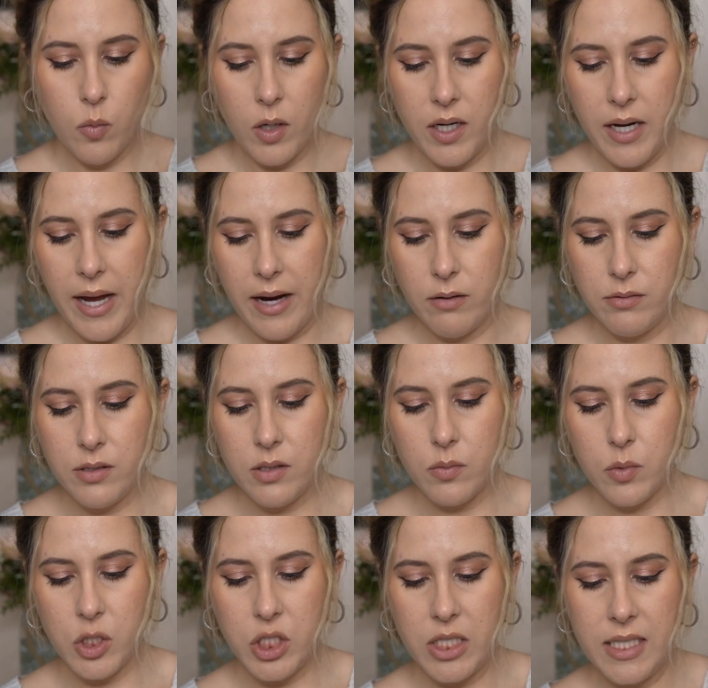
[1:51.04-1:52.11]
1 ounce,
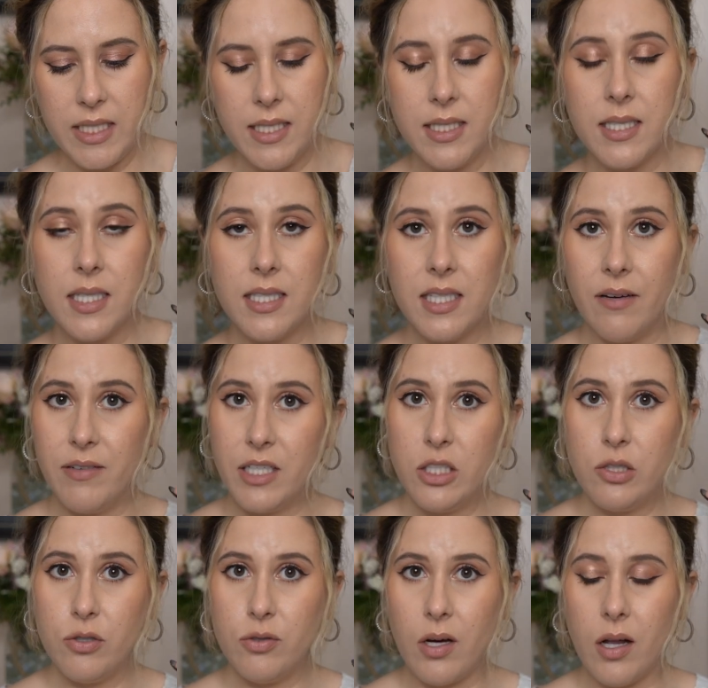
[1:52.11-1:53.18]
which is
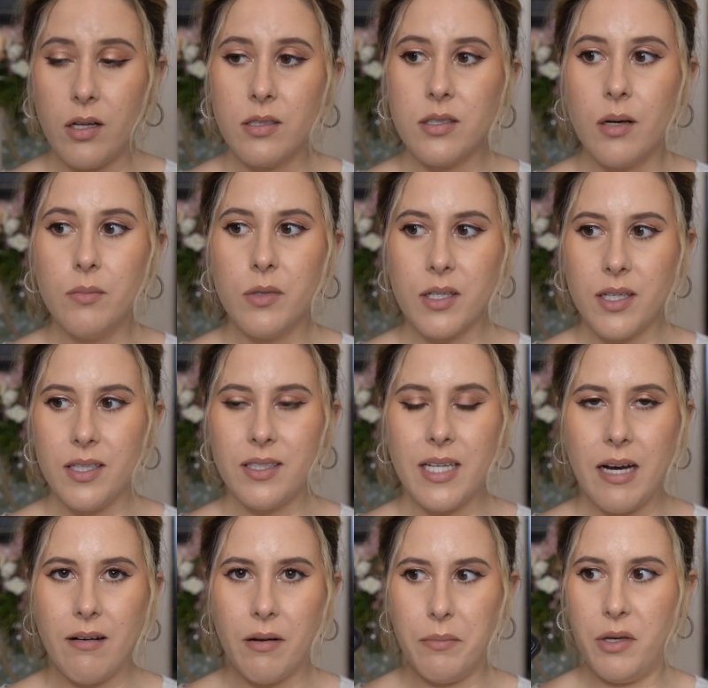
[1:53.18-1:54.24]
$72. I'm looking
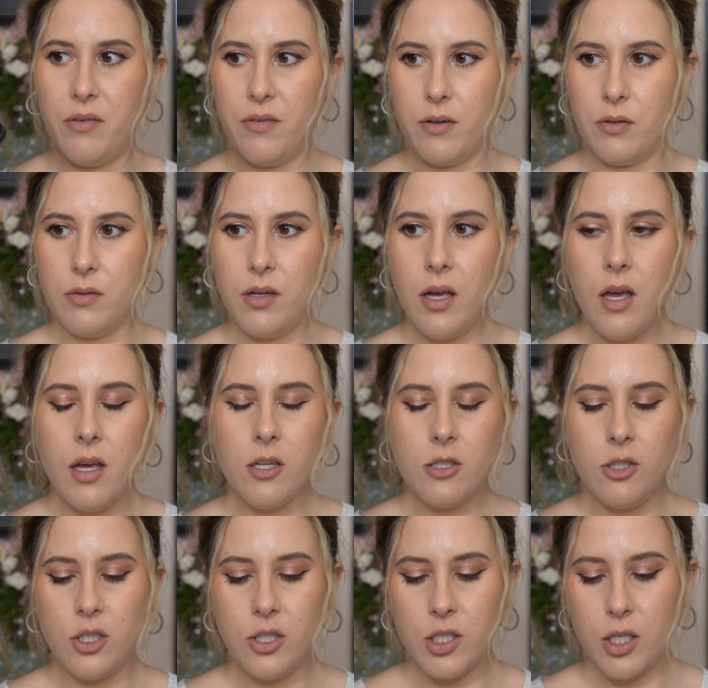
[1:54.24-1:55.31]
down at my phone
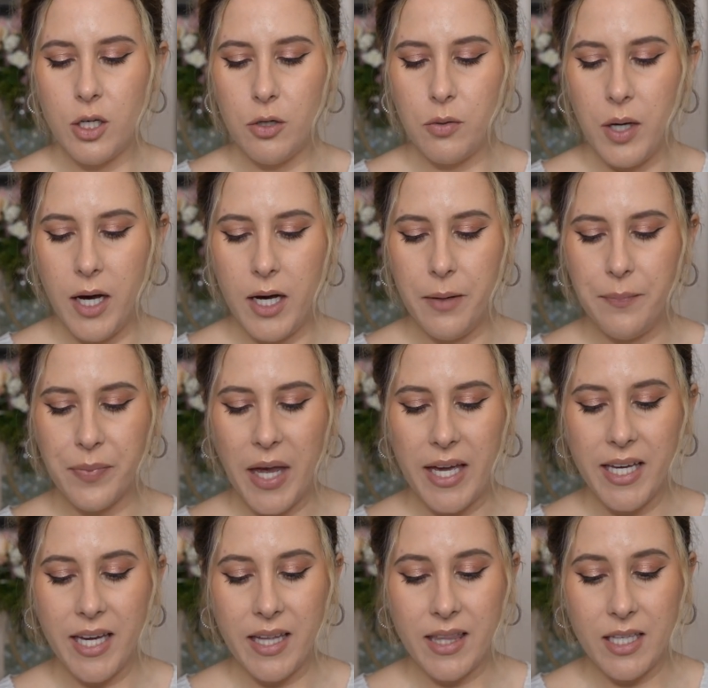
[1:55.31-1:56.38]
just so I
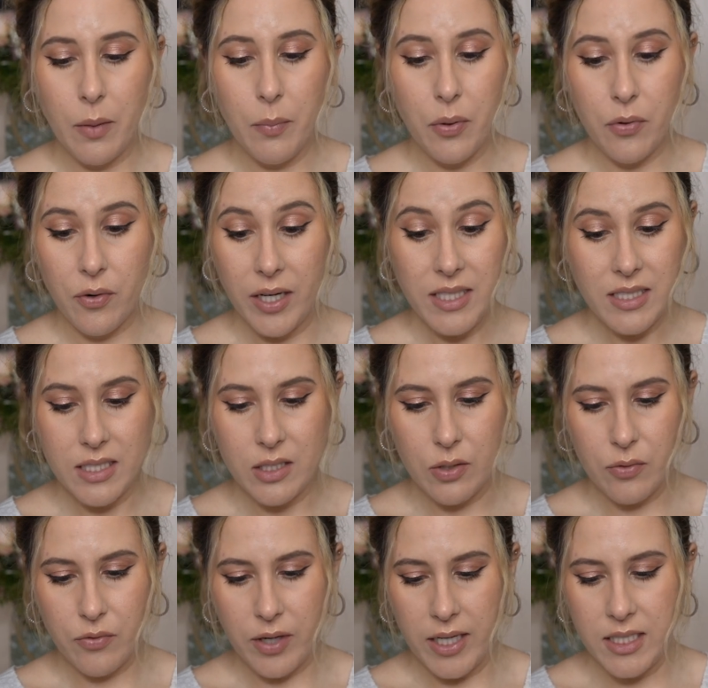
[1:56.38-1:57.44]
can get the prices
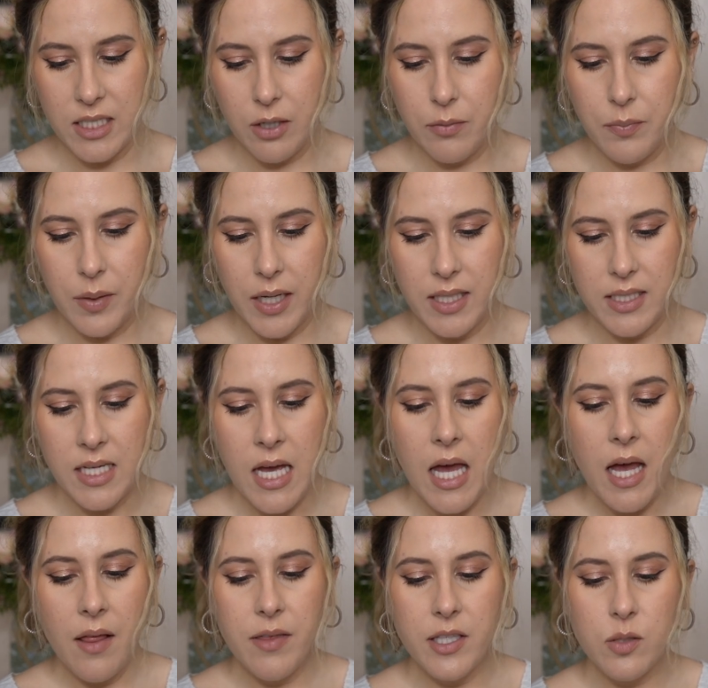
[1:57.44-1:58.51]
right. But
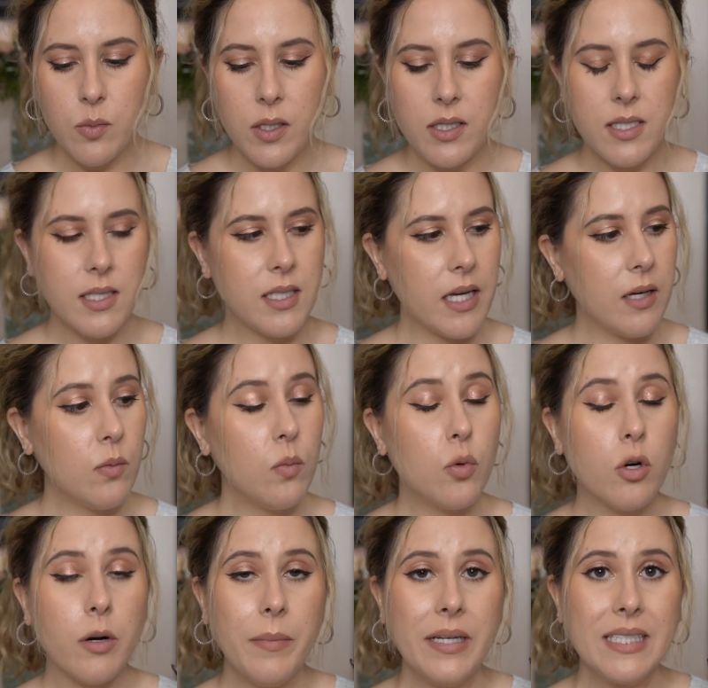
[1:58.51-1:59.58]
this one is a
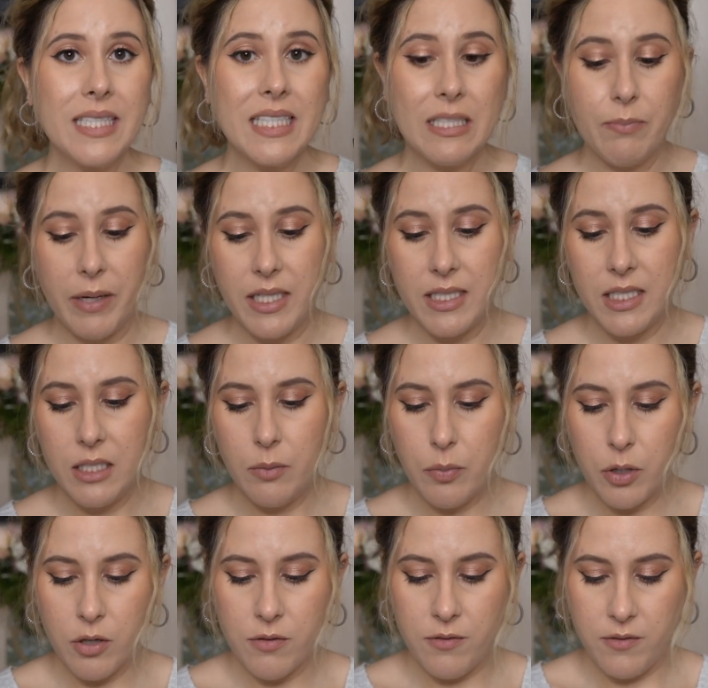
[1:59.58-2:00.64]
warm and spicy
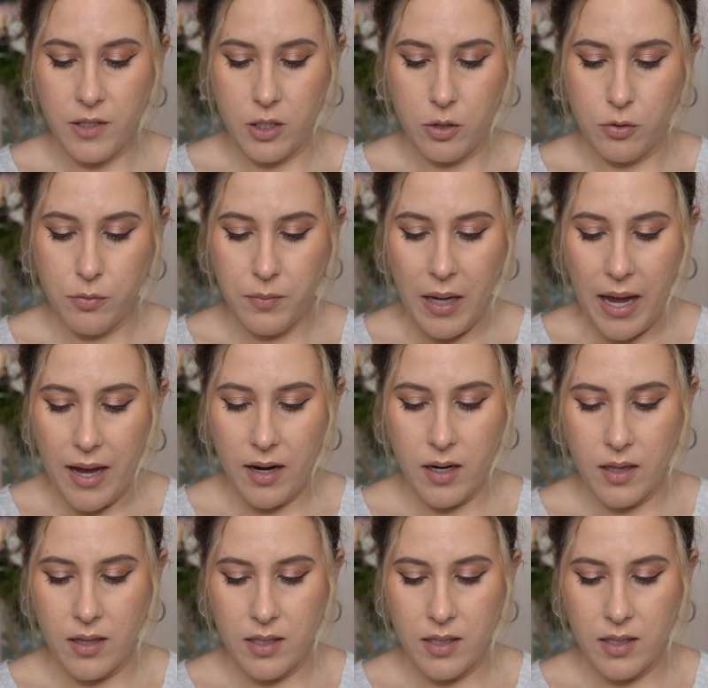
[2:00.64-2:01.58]
perfume, and